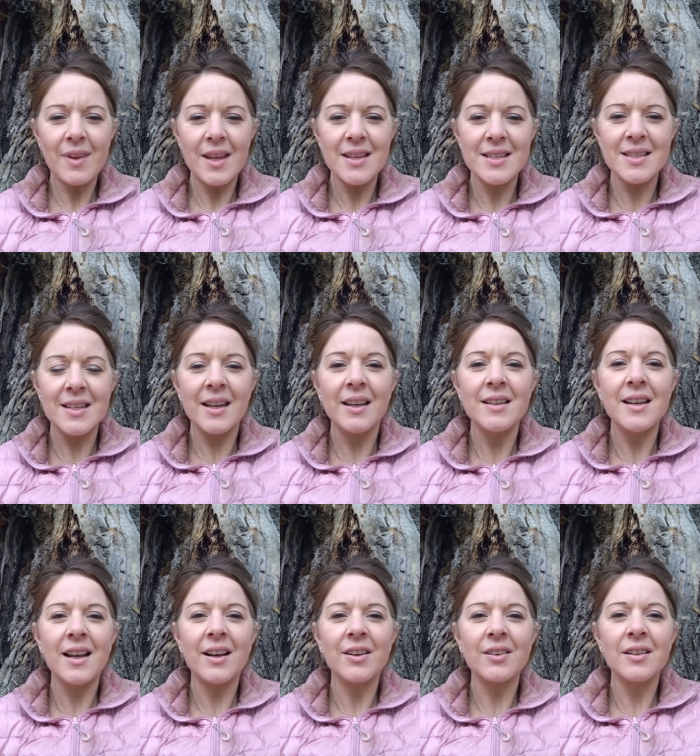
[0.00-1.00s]
sitting
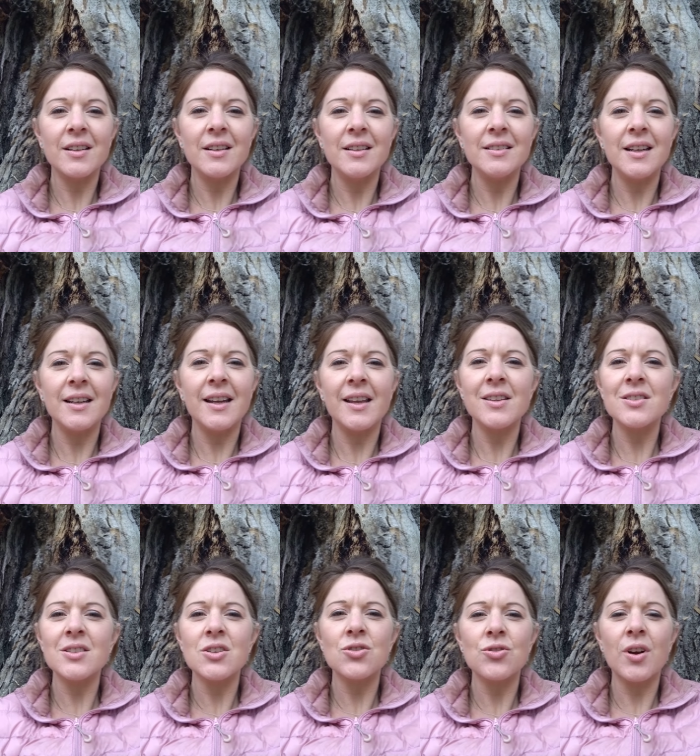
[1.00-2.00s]
down against
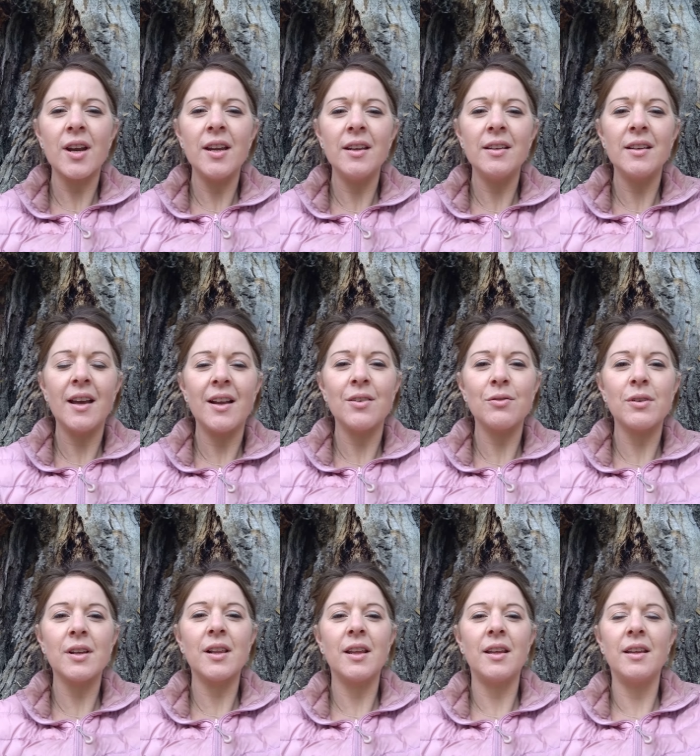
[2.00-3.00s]
a tree and
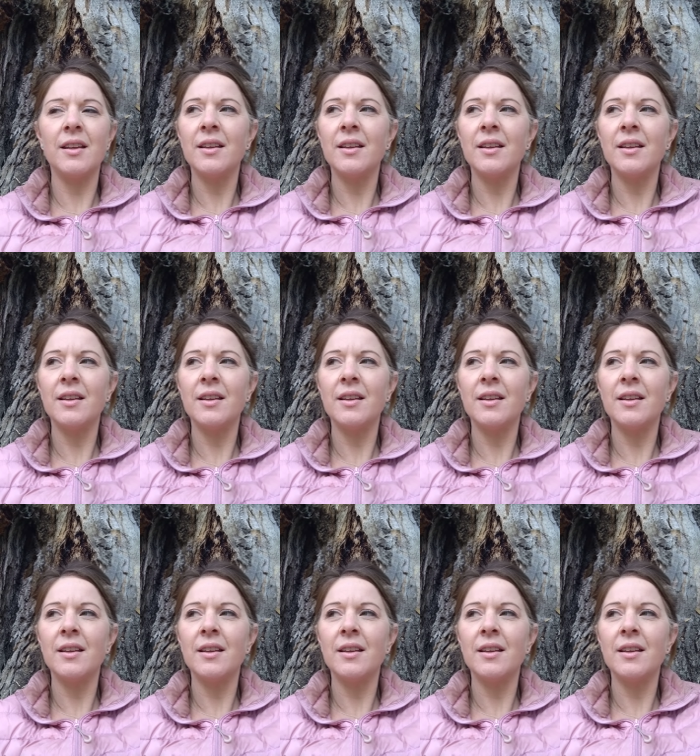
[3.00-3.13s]
really